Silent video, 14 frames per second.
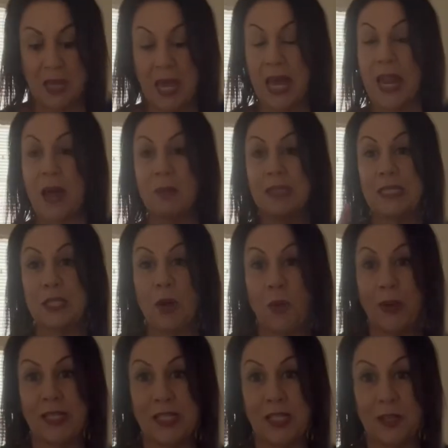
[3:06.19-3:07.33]
And I wasn't
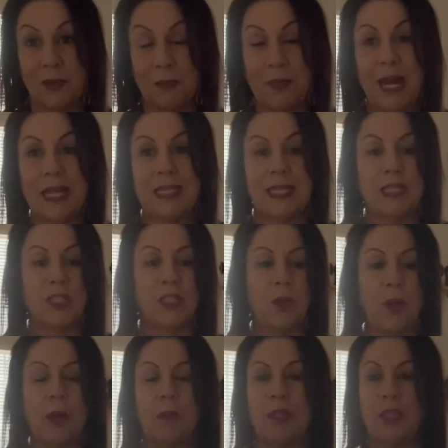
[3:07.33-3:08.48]
going to, but I said, you know
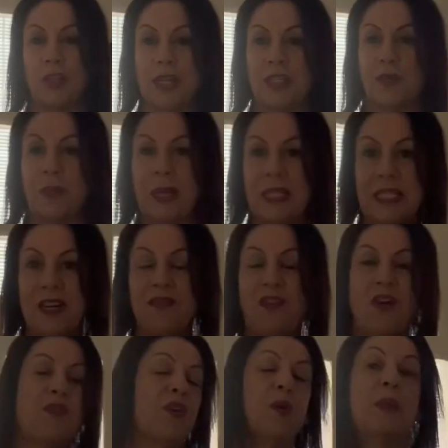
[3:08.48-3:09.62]
what, I'm going to transfer my stuff
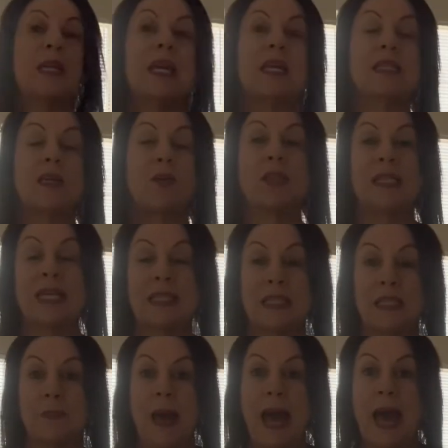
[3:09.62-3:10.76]
over because I want to take
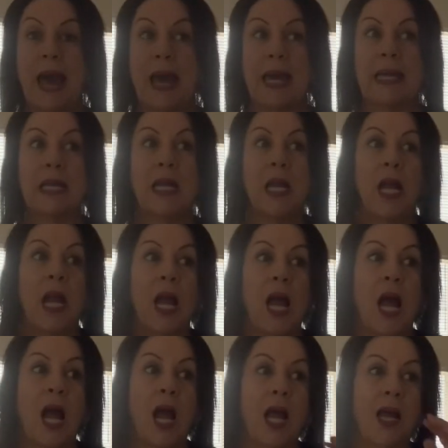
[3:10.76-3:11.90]
this bag.
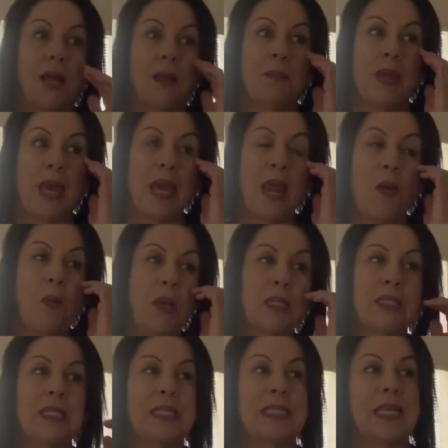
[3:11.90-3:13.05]
And I wanted
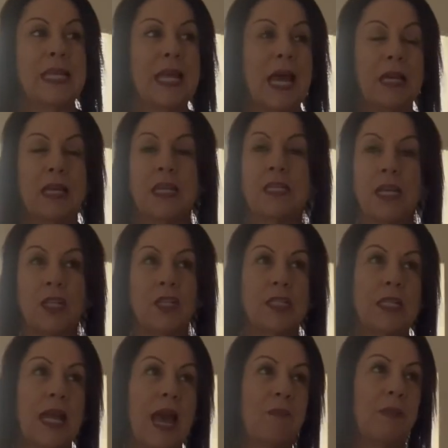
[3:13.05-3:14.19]
to see, like, because I
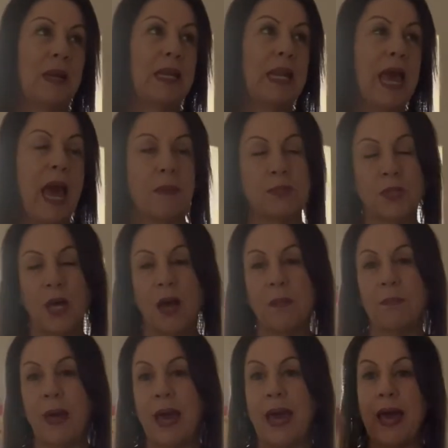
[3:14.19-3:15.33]
usually have my
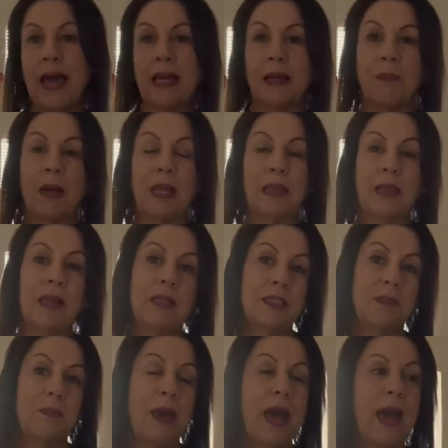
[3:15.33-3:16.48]
laptop bag and my
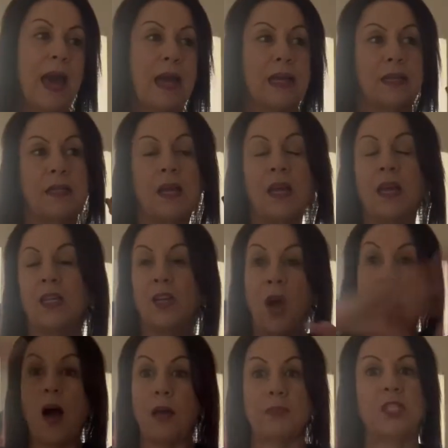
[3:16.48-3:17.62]
lunch bag and,
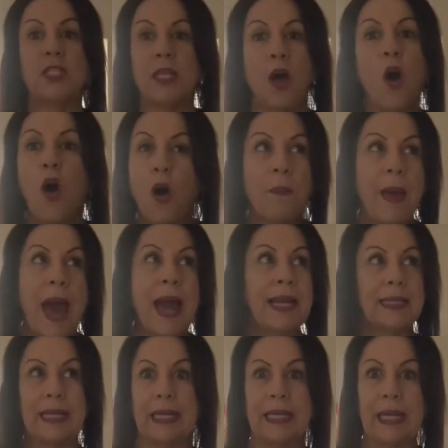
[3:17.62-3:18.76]
I'm just a whole bag
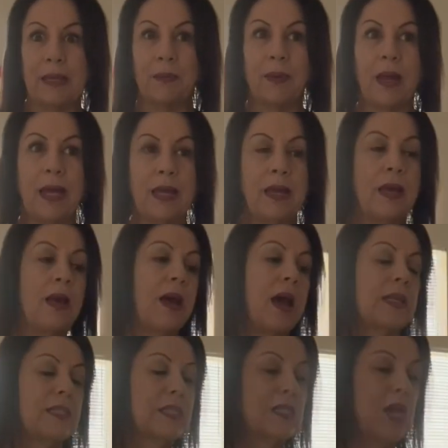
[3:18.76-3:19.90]
lady, right?
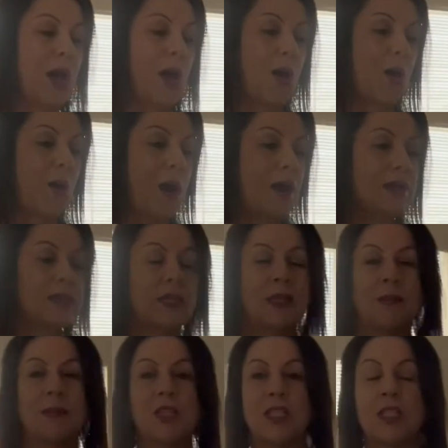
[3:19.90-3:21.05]
And so I was like, I'm
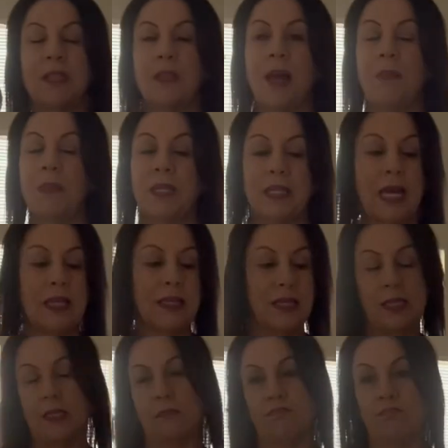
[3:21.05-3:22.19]
going to take
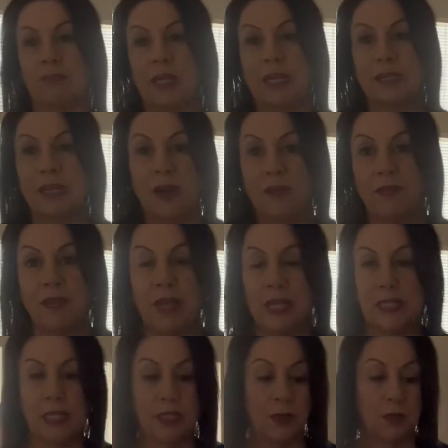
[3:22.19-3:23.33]
this because I don't feel like
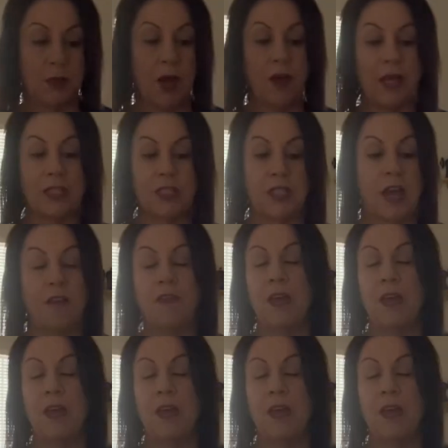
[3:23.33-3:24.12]
dealing with all that stuff.